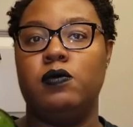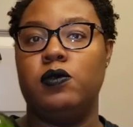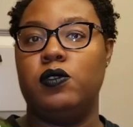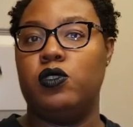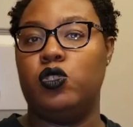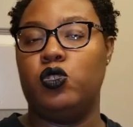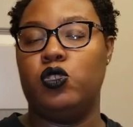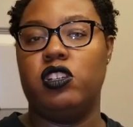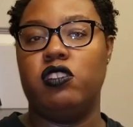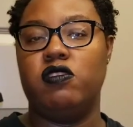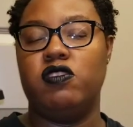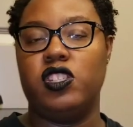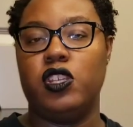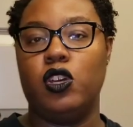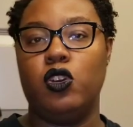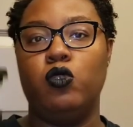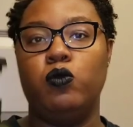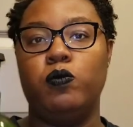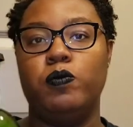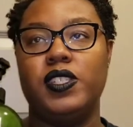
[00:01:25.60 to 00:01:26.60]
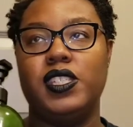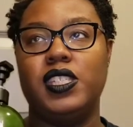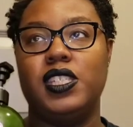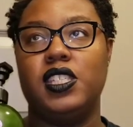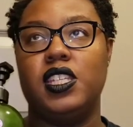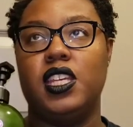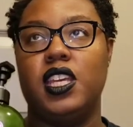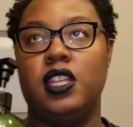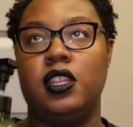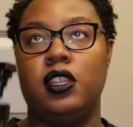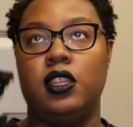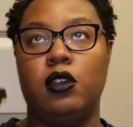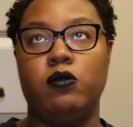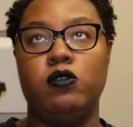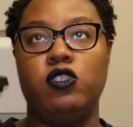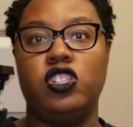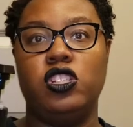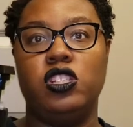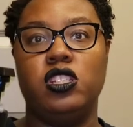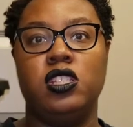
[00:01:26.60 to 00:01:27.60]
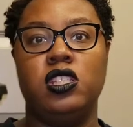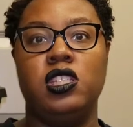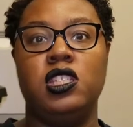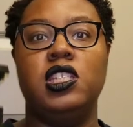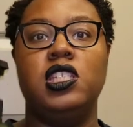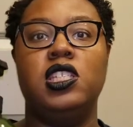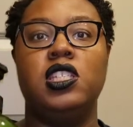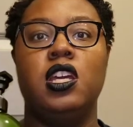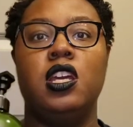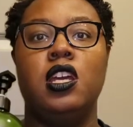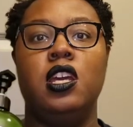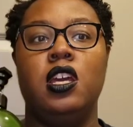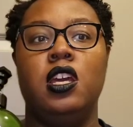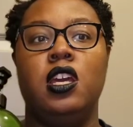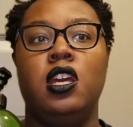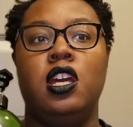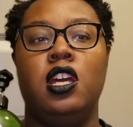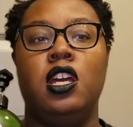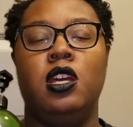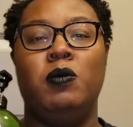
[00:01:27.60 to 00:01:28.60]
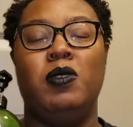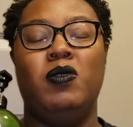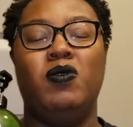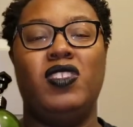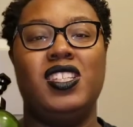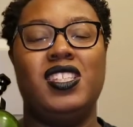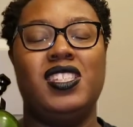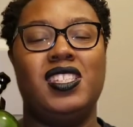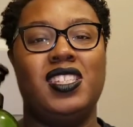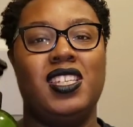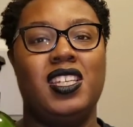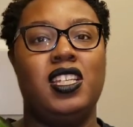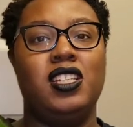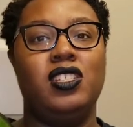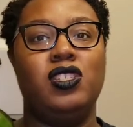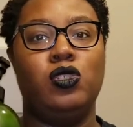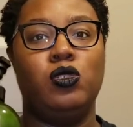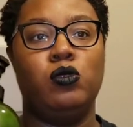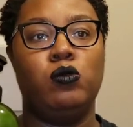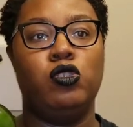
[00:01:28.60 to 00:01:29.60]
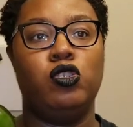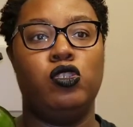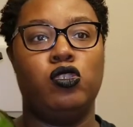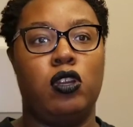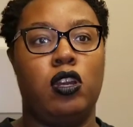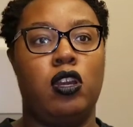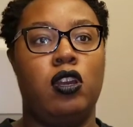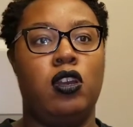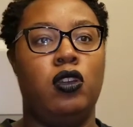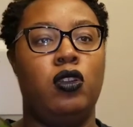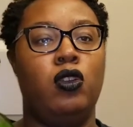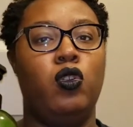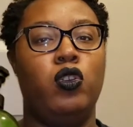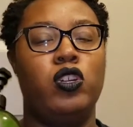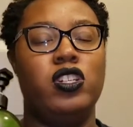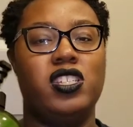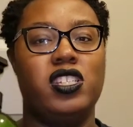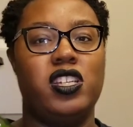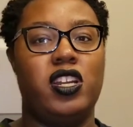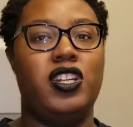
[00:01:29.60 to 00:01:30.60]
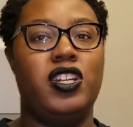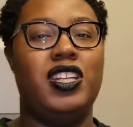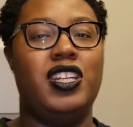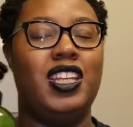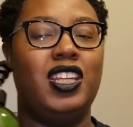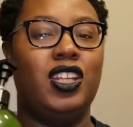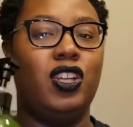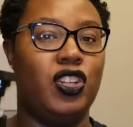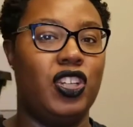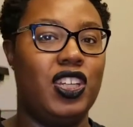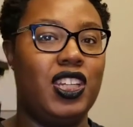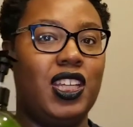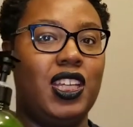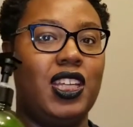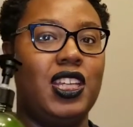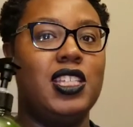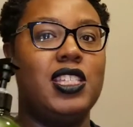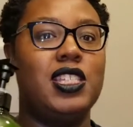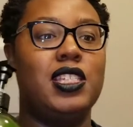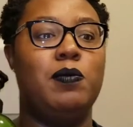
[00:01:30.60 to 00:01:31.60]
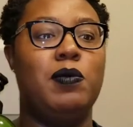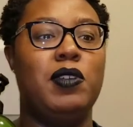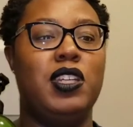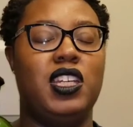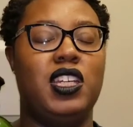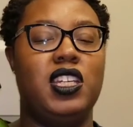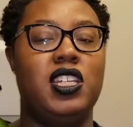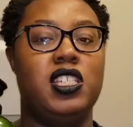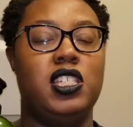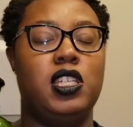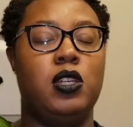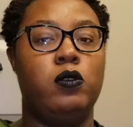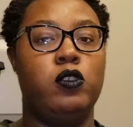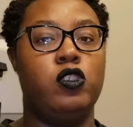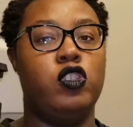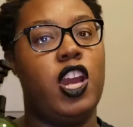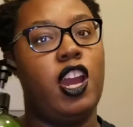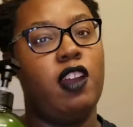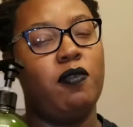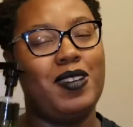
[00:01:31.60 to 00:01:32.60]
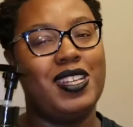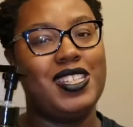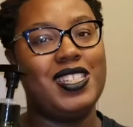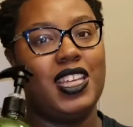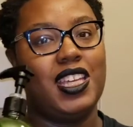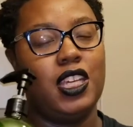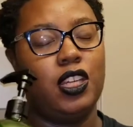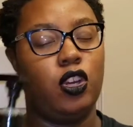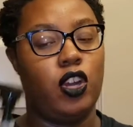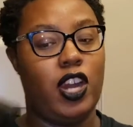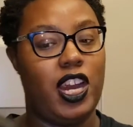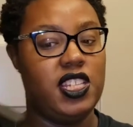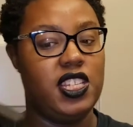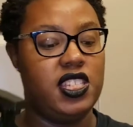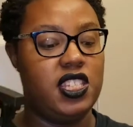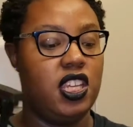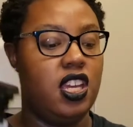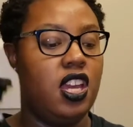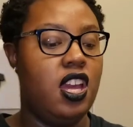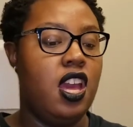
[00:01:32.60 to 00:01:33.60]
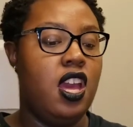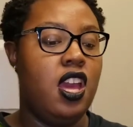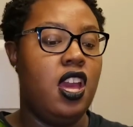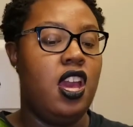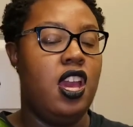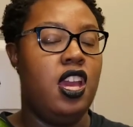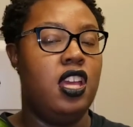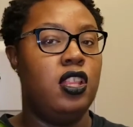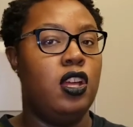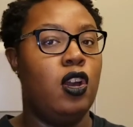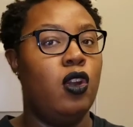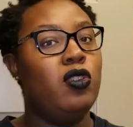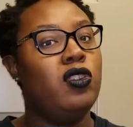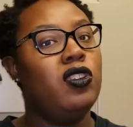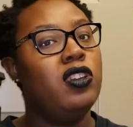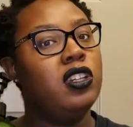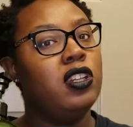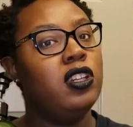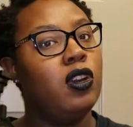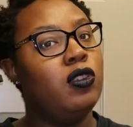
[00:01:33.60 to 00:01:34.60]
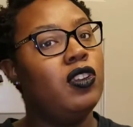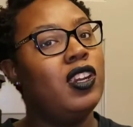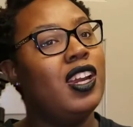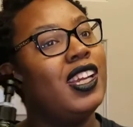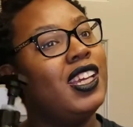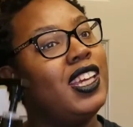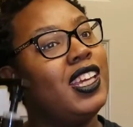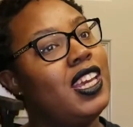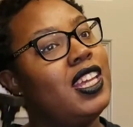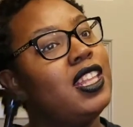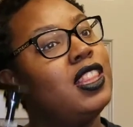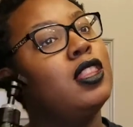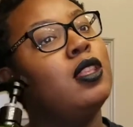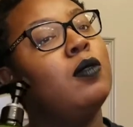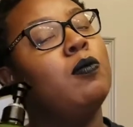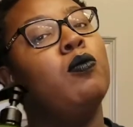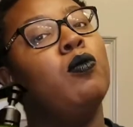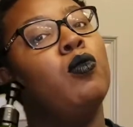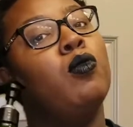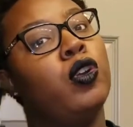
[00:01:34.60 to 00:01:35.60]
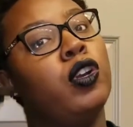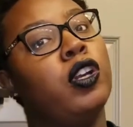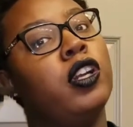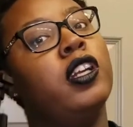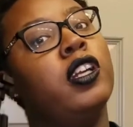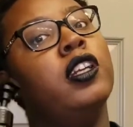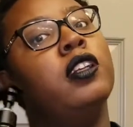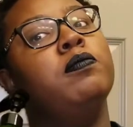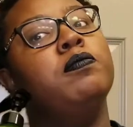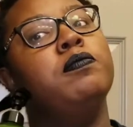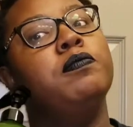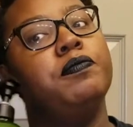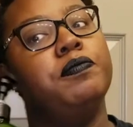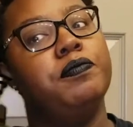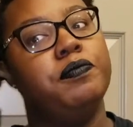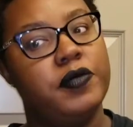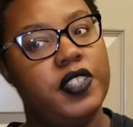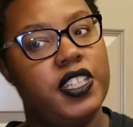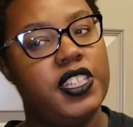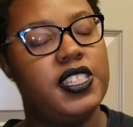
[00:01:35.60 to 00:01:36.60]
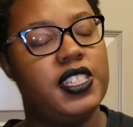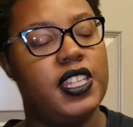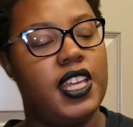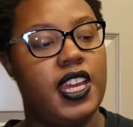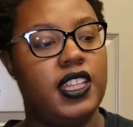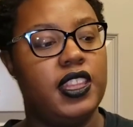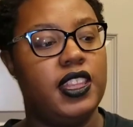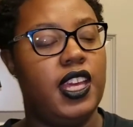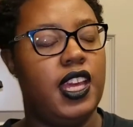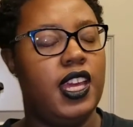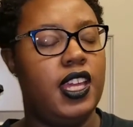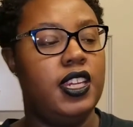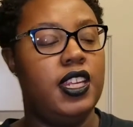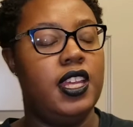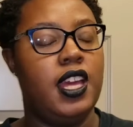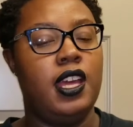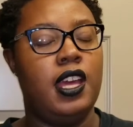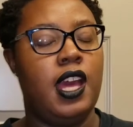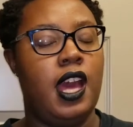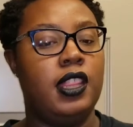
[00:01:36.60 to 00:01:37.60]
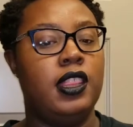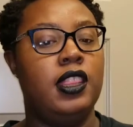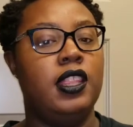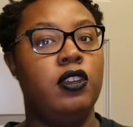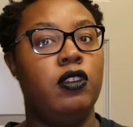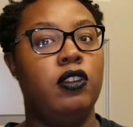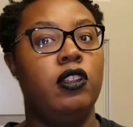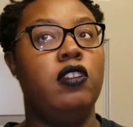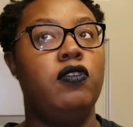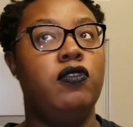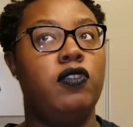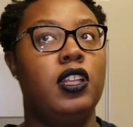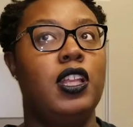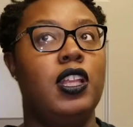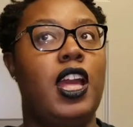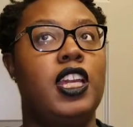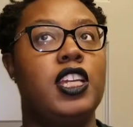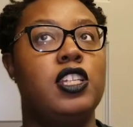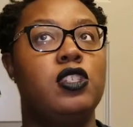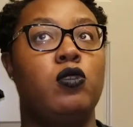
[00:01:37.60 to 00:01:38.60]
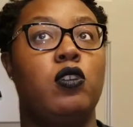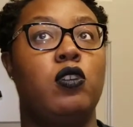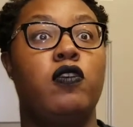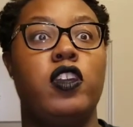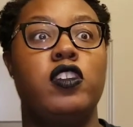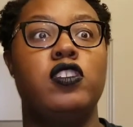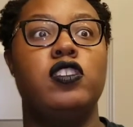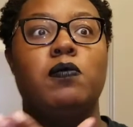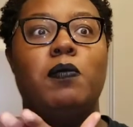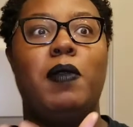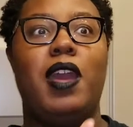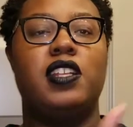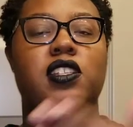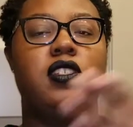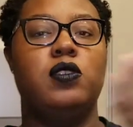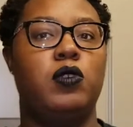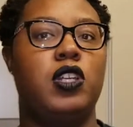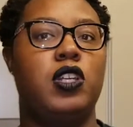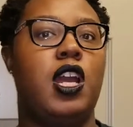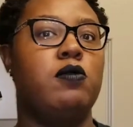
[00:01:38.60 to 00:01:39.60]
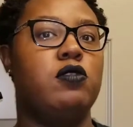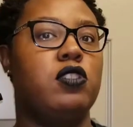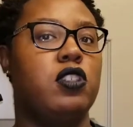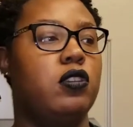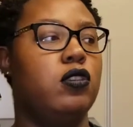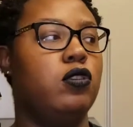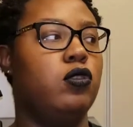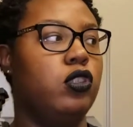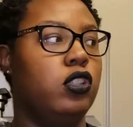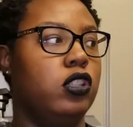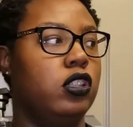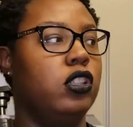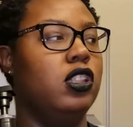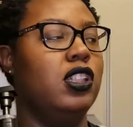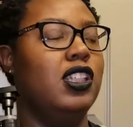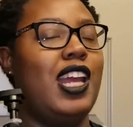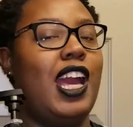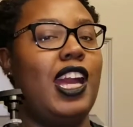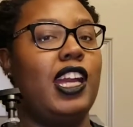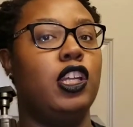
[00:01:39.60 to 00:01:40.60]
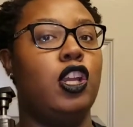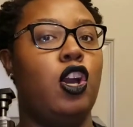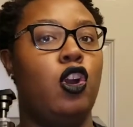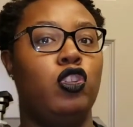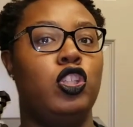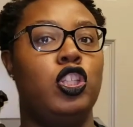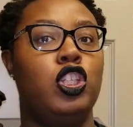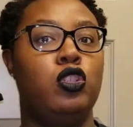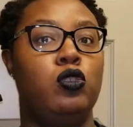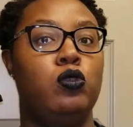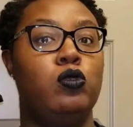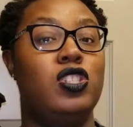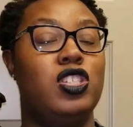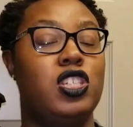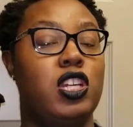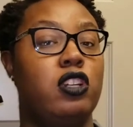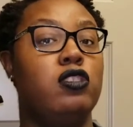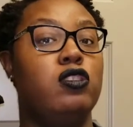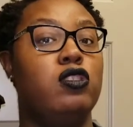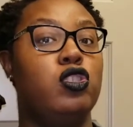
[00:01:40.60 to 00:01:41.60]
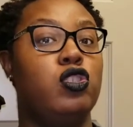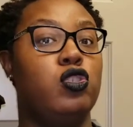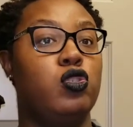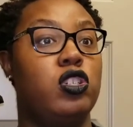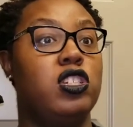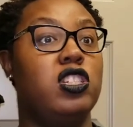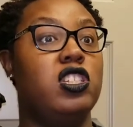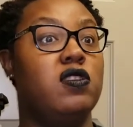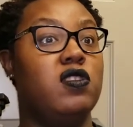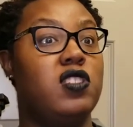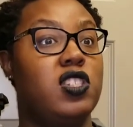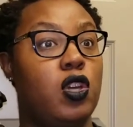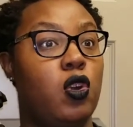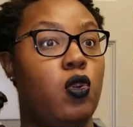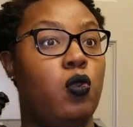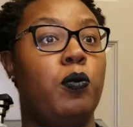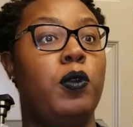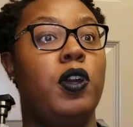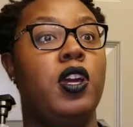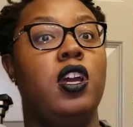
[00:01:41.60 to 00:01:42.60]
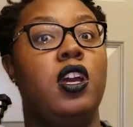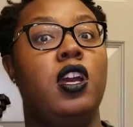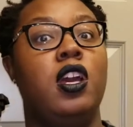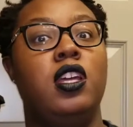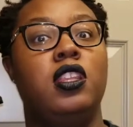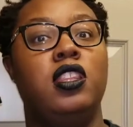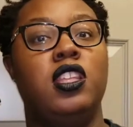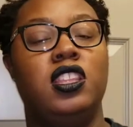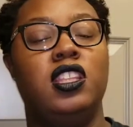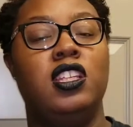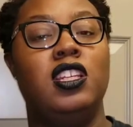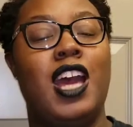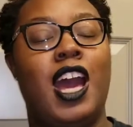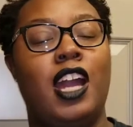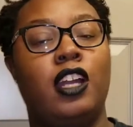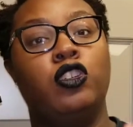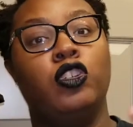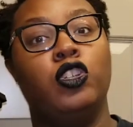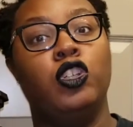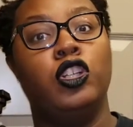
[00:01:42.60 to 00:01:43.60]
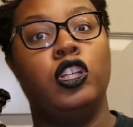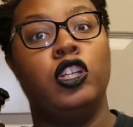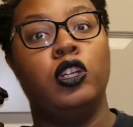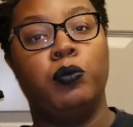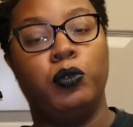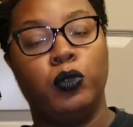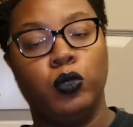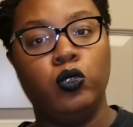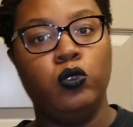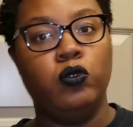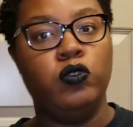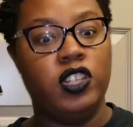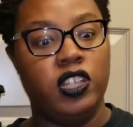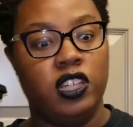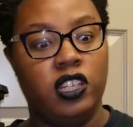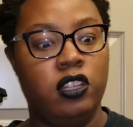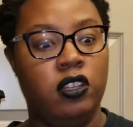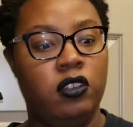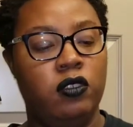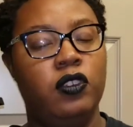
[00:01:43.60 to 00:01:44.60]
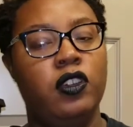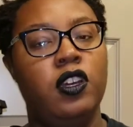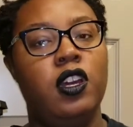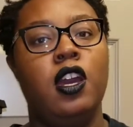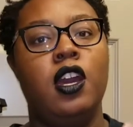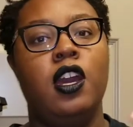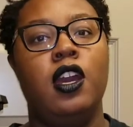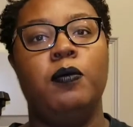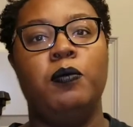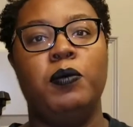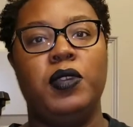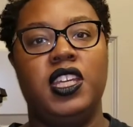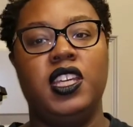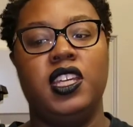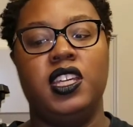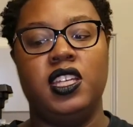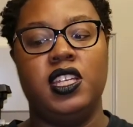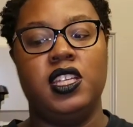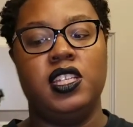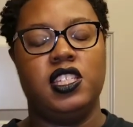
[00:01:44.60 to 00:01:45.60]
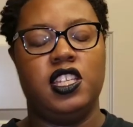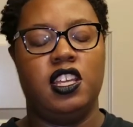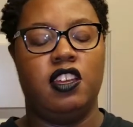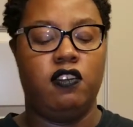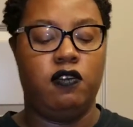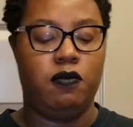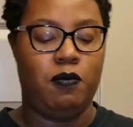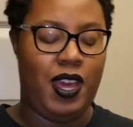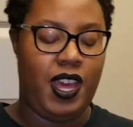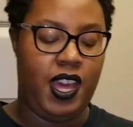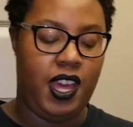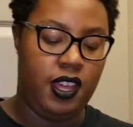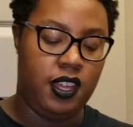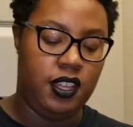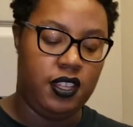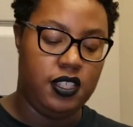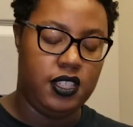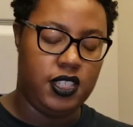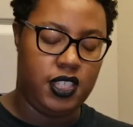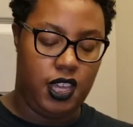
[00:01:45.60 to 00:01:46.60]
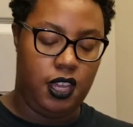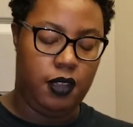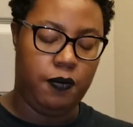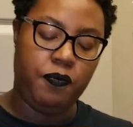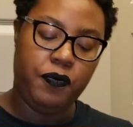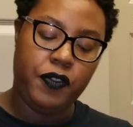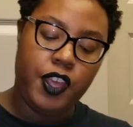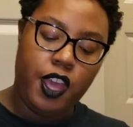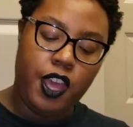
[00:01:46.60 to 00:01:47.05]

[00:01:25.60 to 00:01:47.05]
sort of soaps and lotions if the scent is too strong, or certain ingredients, because it would drive my skin crazy. And the older and older I get, the more it's like that. I literally feel like it's reversing back to when I was a little girl and I could only use certain sorts of soap that the doctor approved of because of my skin.